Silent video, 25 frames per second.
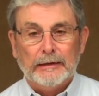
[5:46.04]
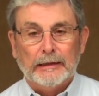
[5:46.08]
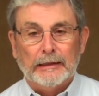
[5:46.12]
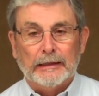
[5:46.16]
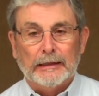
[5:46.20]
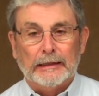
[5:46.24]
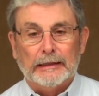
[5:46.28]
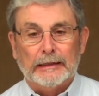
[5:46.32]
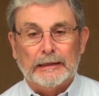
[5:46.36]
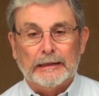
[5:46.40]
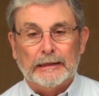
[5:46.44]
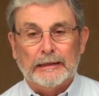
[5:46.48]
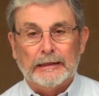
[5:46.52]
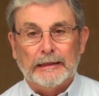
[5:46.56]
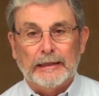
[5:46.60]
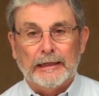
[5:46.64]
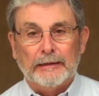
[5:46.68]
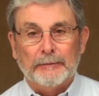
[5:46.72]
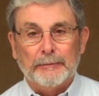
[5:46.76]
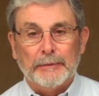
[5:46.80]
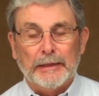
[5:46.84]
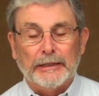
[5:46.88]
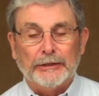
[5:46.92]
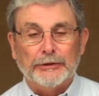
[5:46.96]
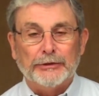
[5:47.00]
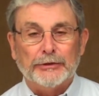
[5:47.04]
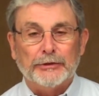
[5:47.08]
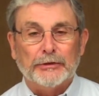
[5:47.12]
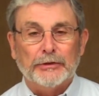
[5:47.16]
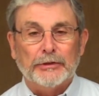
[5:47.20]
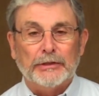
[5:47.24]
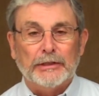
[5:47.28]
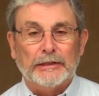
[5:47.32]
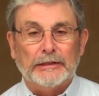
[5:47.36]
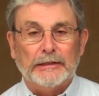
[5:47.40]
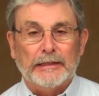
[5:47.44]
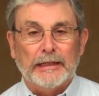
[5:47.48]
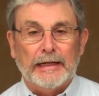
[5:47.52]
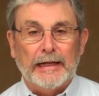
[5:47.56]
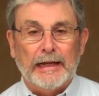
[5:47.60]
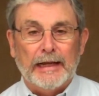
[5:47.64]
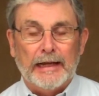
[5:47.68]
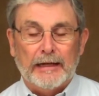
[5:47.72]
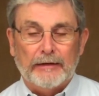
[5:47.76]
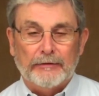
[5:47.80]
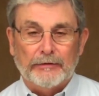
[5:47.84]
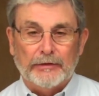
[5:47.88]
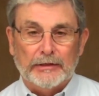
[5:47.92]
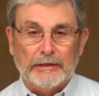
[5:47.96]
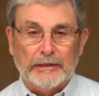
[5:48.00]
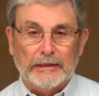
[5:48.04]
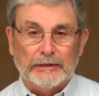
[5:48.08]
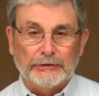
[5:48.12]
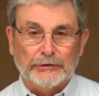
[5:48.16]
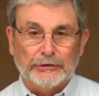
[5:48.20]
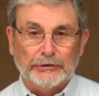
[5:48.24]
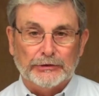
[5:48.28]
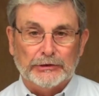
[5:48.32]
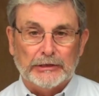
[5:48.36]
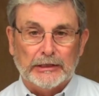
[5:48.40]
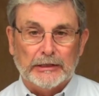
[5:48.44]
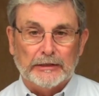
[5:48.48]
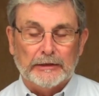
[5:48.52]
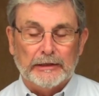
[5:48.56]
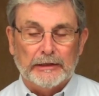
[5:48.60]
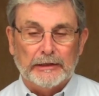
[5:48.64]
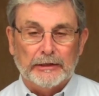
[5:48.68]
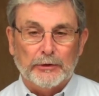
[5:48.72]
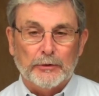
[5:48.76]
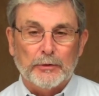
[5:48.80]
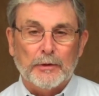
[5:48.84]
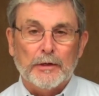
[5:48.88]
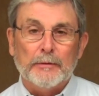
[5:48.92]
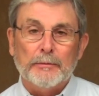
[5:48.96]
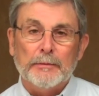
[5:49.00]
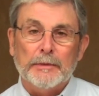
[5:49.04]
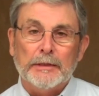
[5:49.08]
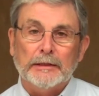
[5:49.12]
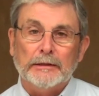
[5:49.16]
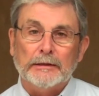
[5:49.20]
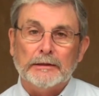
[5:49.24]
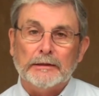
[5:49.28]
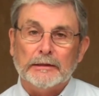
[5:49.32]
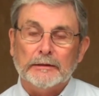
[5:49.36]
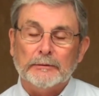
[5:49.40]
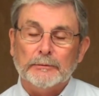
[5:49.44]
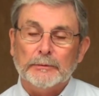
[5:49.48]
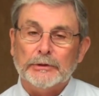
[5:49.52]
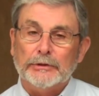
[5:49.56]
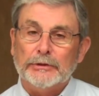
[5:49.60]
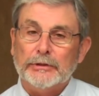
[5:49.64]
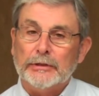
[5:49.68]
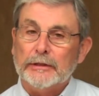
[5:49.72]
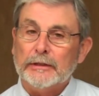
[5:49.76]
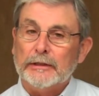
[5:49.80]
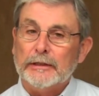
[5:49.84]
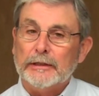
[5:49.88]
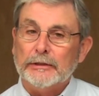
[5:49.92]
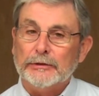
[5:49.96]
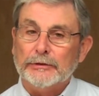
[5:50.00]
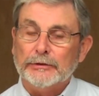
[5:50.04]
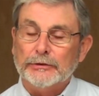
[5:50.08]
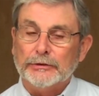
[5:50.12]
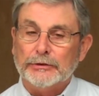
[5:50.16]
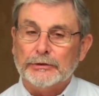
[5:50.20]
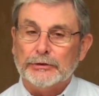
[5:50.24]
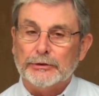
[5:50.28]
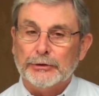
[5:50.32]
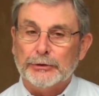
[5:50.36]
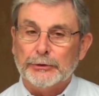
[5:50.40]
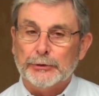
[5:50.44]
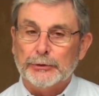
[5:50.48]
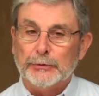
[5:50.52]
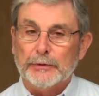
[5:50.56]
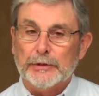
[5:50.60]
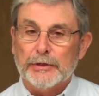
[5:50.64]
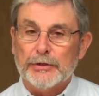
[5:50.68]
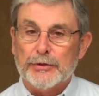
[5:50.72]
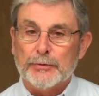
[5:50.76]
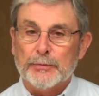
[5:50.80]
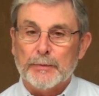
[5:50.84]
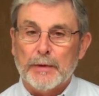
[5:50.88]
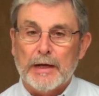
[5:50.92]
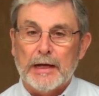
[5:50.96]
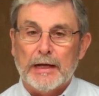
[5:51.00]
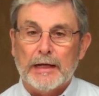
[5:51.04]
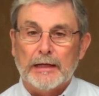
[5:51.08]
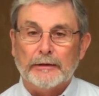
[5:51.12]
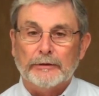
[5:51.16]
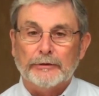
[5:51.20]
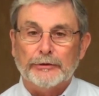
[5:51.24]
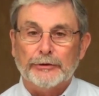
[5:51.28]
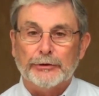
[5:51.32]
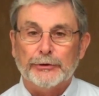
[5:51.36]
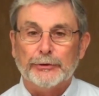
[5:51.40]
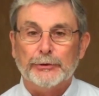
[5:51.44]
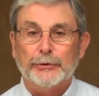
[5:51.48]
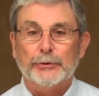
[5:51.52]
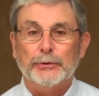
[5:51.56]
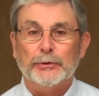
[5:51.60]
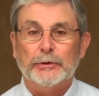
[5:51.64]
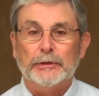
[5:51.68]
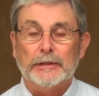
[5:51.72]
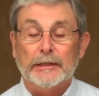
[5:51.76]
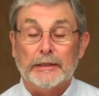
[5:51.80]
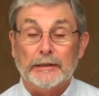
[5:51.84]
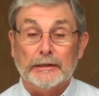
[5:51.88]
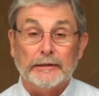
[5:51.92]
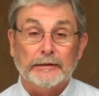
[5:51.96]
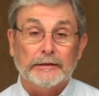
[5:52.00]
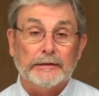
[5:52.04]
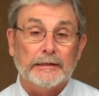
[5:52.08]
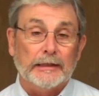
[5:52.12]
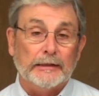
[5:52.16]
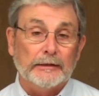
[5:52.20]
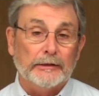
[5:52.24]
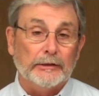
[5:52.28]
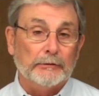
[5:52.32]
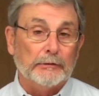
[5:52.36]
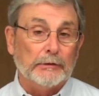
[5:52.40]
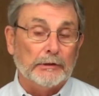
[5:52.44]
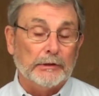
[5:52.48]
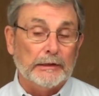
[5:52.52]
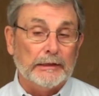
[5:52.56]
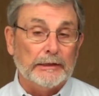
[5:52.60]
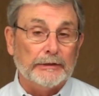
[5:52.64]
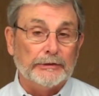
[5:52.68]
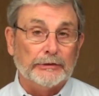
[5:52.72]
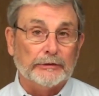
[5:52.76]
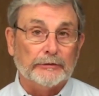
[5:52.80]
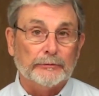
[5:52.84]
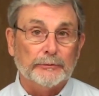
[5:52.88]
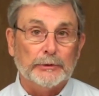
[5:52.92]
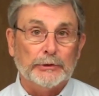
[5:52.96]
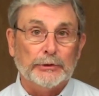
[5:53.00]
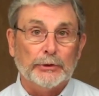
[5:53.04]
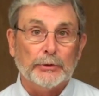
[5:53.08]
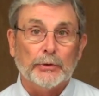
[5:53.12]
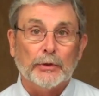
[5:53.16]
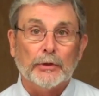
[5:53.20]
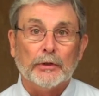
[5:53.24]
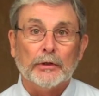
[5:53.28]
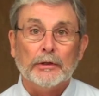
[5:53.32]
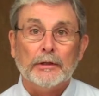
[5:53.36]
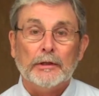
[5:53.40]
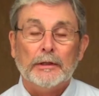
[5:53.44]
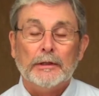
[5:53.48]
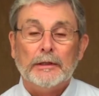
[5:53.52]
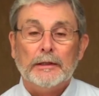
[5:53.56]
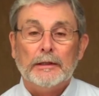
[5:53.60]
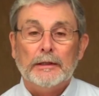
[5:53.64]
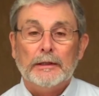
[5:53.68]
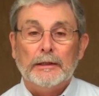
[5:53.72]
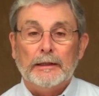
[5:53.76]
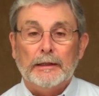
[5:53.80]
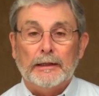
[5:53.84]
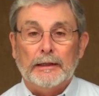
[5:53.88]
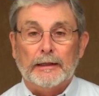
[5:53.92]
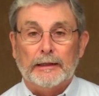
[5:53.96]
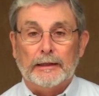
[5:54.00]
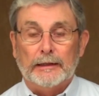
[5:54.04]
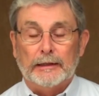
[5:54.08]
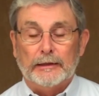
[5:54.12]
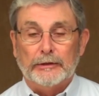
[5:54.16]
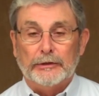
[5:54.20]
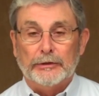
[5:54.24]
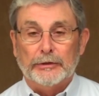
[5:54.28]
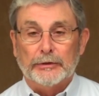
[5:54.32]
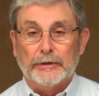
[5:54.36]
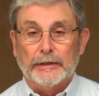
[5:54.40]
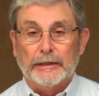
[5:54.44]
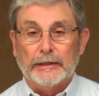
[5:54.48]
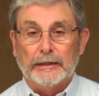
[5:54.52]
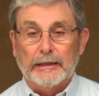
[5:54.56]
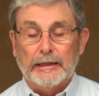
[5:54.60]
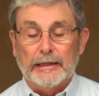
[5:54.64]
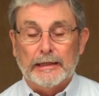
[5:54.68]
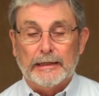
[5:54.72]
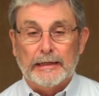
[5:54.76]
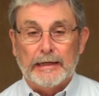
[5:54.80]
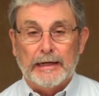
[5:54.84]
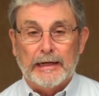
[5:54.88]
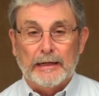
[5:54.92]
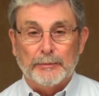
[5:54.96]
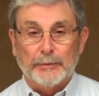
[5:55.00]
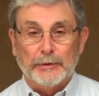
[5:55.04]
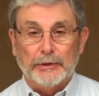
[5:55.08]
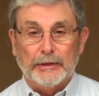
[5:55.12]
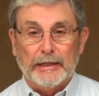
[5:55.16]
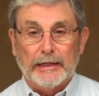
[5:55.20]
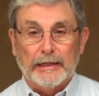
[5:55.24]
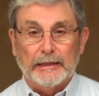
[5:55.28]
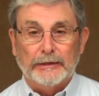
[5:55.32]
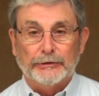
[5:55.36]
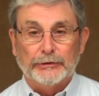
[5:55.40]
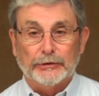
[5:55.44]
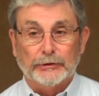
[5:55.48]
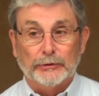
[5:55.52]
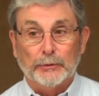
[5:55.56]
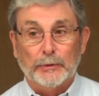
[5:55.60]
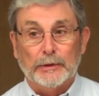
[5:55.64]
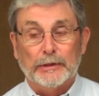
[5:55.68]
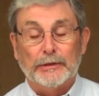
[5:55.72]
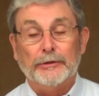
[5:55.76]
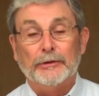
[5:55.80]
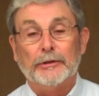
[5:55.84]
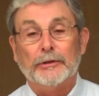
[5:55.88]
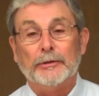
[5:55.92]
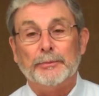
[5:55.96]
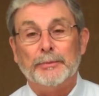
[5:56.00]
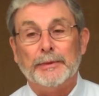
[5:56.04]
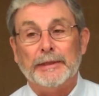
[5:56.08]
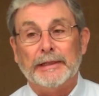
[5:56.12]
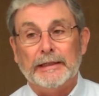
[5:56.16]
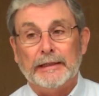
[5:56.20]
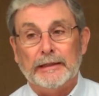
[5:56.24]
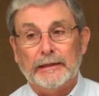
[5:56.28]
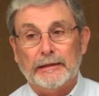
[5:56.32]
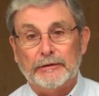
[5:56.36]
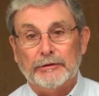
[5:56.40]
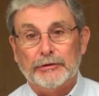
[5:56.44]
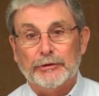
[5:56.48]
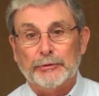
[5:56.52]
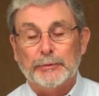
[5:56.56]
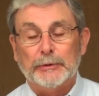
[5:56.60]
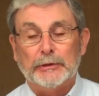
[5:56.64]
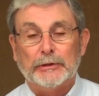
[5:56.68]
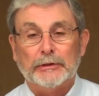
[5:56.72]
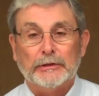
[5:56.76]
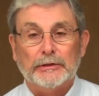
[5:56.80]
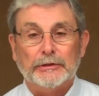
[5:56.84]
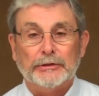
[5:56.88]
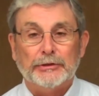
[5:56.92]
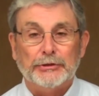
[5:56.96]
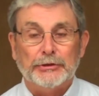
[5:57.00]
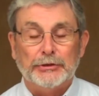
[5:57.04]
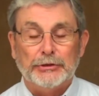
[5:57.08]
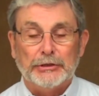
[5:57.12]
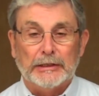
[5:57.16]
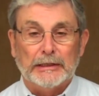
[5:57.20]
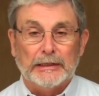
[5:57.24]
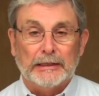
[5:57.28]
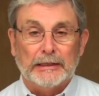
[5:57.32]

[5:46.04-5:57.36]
And make sure that they have the necessary equipment and materials to respond to an unintended release of manure during land application, whether it be spillage,